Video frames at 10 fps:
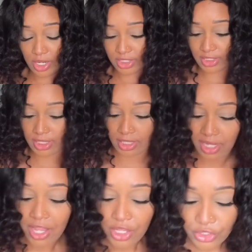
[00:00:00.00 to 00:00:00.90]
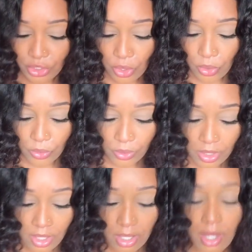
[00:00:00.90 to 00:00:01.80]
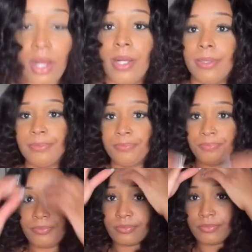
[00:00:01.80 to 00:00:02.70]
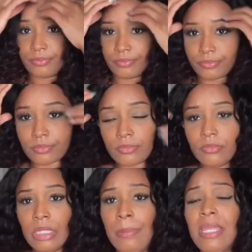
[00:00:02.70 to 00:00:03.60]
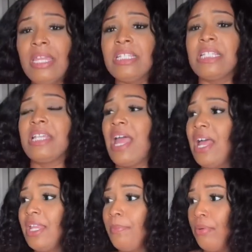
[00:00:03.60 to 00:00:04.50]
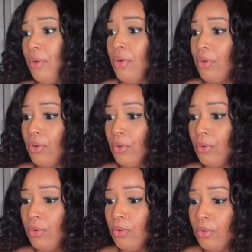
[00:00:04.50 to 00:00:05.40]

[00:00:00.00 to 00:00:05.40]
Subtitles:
I just did it. So, well, yeah, this is AliPearl.